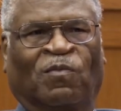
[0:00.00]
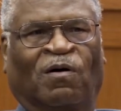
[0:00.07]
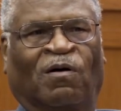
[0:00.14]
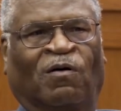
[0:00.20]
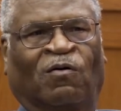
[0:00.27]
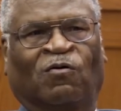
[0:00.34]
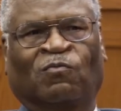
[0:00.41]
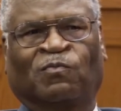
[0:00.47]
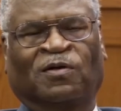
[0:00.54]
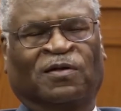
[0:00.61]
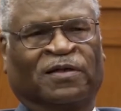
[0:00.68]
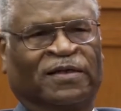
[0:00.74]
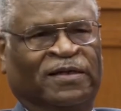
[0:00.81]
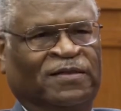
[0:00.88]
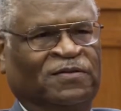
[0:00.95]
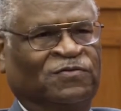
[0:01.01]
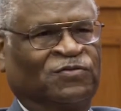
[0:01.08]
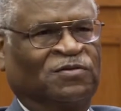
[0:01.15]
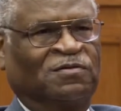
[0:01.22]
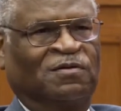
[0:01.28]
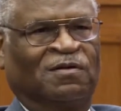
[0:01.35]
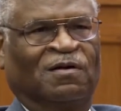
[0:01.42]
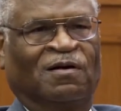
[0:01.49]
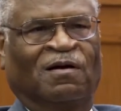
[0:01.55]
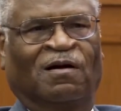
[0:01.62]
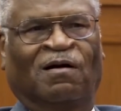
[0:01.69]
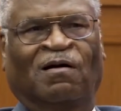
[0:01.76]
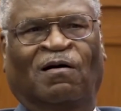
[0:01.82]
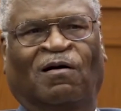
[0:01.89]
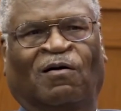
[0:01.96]
all beliefs,
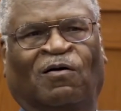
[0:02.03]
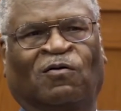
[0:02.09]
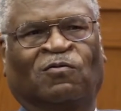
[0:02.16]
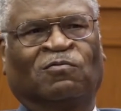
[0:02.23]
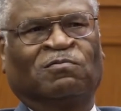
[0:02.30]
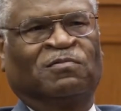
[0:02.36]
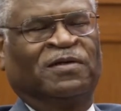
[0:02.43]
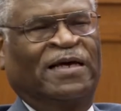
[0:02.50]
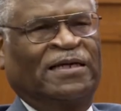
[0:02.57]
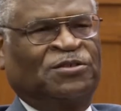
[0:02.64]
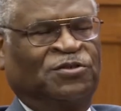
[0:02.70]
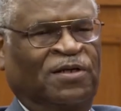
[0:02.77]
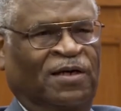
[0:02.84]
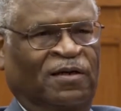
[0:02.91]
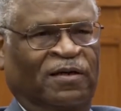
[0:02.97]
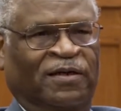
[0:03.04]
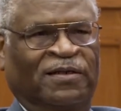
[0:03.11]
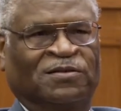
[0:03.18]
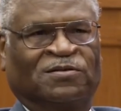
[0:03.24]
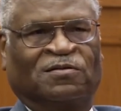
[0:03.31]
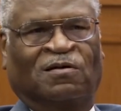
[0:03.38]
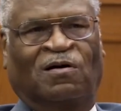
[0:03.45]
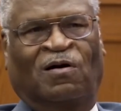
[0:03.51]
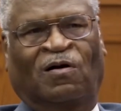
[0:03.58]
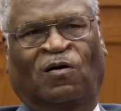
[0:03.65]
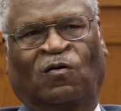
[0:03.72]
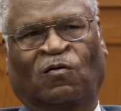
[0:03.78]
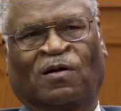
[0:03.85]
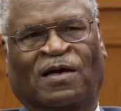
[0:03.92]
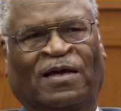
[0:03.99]
all nationalities,
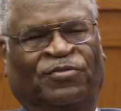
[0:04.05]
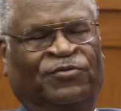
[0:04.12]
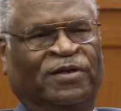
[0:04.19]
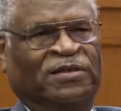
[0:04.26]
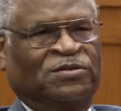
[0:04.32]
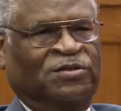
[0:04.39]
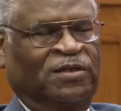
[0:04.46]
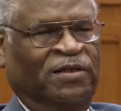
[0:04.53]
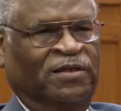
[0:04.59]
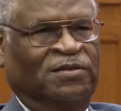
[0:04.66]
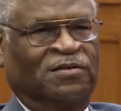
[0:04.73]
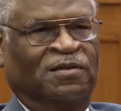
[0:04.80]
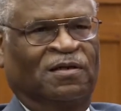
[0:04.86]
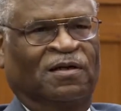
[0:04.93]
all ethnicities,